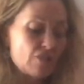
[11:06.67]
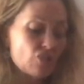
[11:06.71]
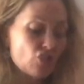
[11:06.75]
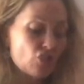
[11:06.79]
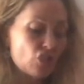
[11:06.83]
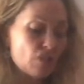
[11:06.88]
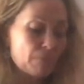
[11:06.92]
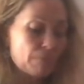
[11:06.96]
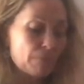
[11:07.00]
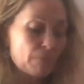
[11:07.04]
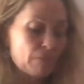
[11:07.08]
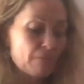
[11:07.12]

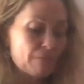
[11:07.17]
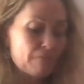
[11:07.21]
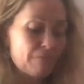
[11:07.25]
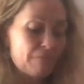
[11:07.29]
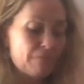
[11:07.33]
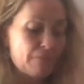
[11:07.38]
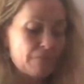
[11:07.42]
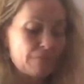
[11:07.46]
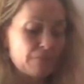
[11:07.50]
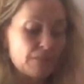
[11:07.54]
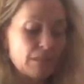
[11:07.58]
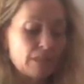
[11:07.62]
cheaper than
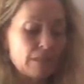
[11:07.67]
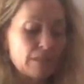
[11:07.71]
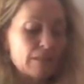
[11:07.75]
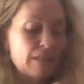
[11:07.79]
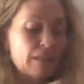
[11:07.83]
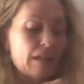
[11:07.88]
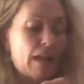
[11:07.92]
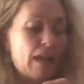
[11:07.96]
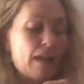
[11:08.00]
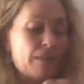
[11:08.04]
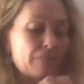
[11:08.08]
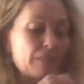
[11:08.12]
50, and
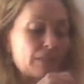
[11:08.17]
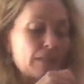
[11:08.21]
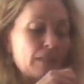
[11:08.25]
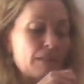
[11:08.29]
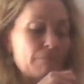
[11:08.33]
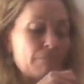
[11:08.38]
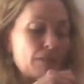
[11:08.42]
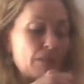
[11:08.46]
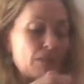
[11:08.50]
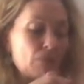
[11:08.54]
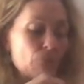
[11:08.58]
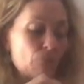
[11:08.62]
they have to
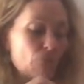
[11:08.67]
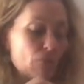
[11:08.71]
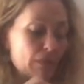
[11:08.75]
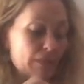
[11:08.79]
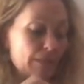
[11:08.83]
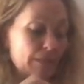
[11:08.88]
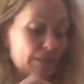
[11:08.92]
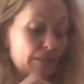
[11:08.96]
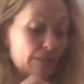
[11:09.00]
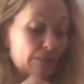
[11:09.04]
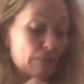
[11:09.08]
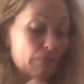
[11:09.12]
give me the
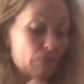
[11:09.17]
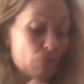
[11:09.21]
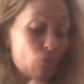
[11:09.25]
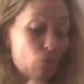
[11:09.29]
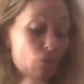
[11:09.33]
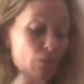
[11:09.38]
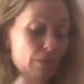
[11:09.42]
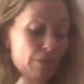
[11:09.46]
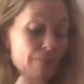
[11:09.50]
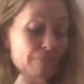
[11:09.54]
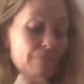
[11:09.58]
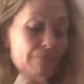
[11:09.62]
ones that are more
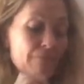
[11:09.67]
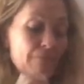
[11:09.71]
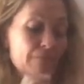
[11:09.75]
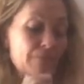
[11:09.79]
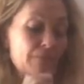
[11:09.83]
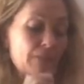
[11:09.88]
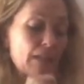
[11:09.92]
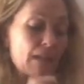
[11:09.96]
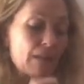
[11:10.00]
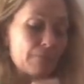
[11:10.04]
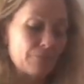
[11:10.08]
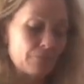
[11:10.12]
than
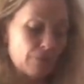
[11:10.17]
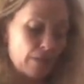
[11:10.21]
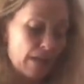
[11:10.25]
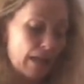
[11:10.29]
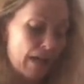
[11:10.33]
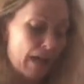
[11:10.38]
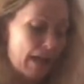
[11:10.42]
50 after I